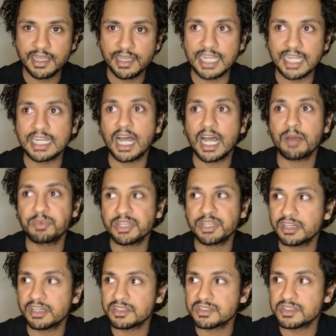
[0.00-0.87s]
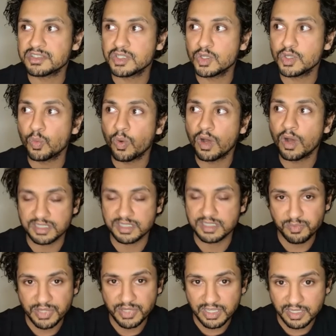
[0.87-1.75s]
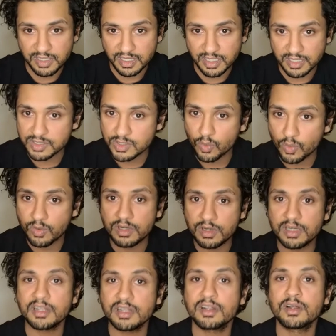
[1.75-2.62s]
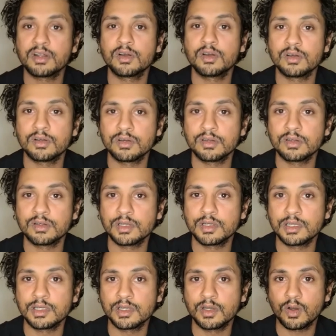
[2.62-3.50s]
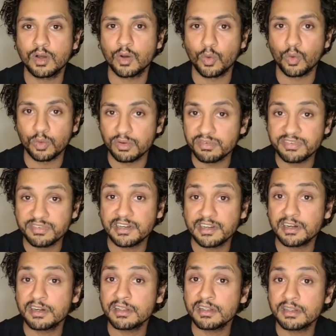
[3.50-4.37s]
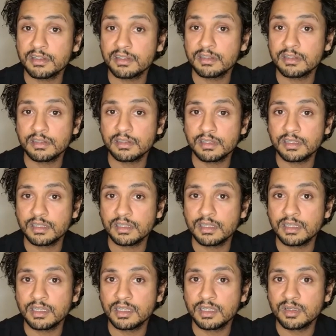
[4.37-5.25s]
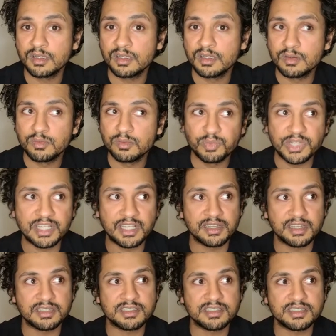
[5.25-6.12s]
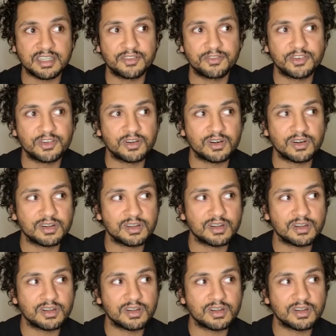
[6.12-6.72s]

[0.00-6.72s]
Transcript: and not because you want to be adored or revered. Because if your